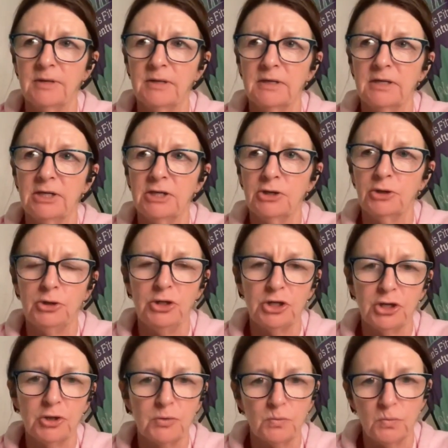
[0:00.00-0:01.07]
you
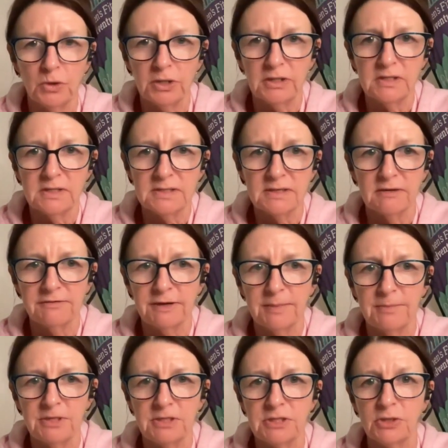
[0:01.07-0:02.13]
can work yourself up
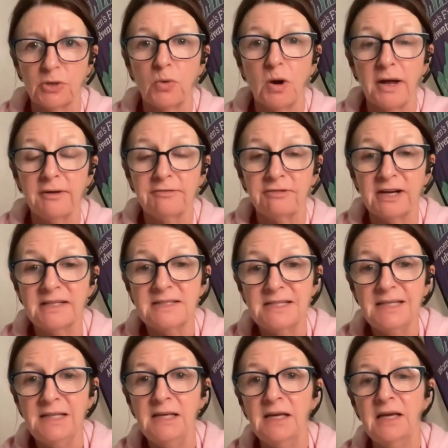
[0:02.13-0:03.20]
into quite a
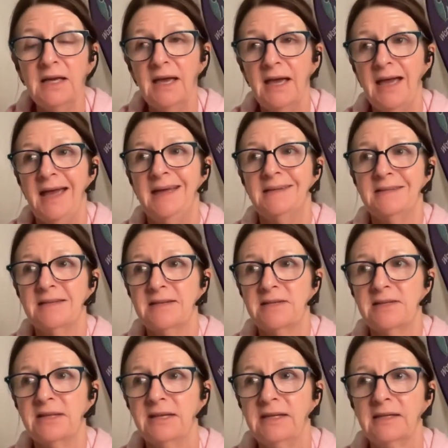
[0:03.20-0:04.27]
frenzy and
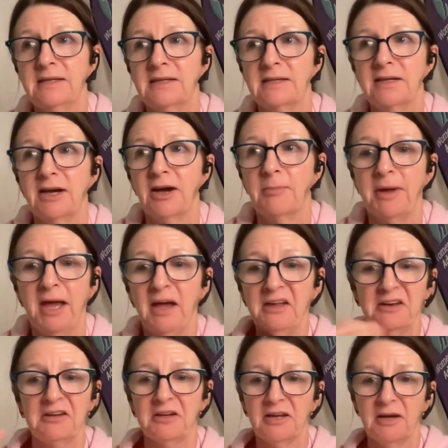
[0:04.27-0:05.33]
think, I'm out,
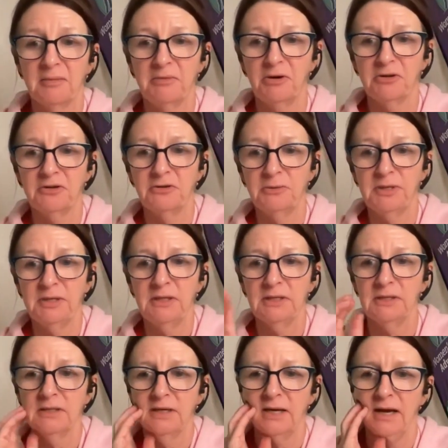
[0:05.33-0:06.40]
I'm not doing it.
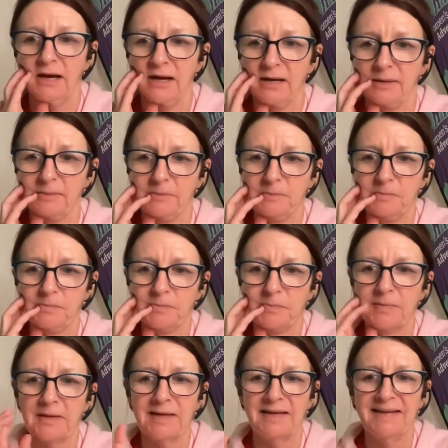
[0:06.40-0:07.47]

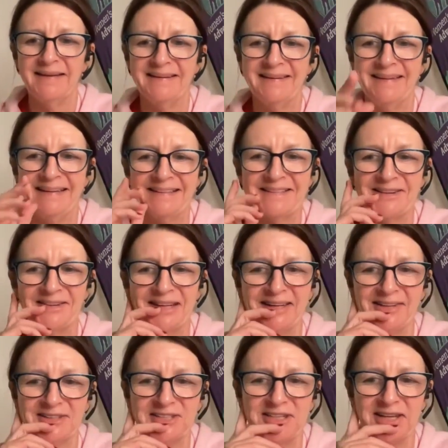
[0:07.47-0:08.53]
Thanks, Colette. I'll
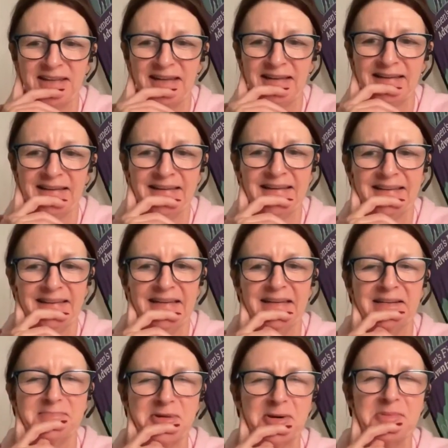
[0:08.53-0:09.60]
share that in a
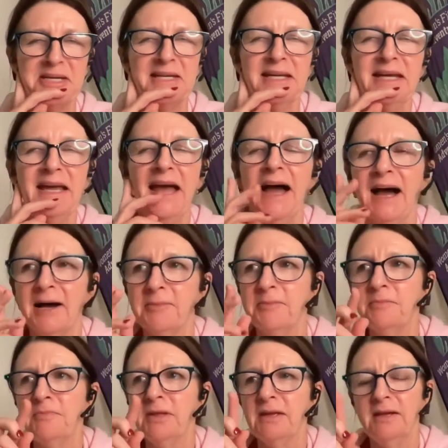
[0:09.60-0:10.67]
moment.
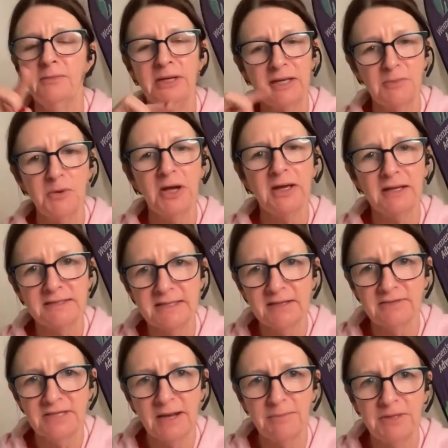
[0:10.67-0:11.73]
We can work
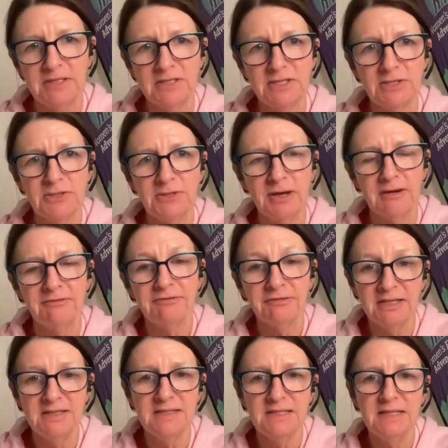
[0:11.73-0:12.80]
ourselves up into a
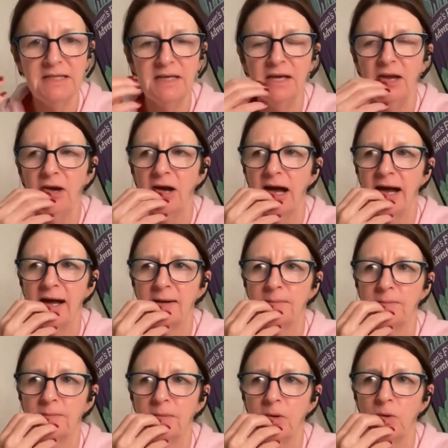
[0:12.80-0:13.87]
frenzy,
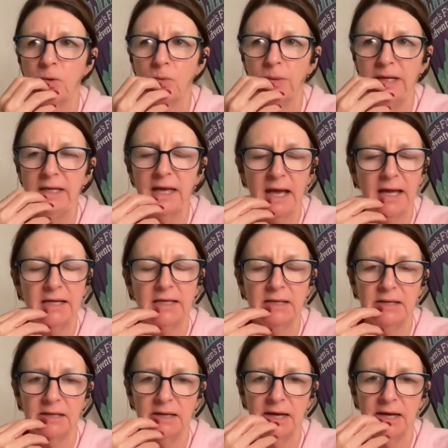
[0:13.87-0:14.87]
or we can,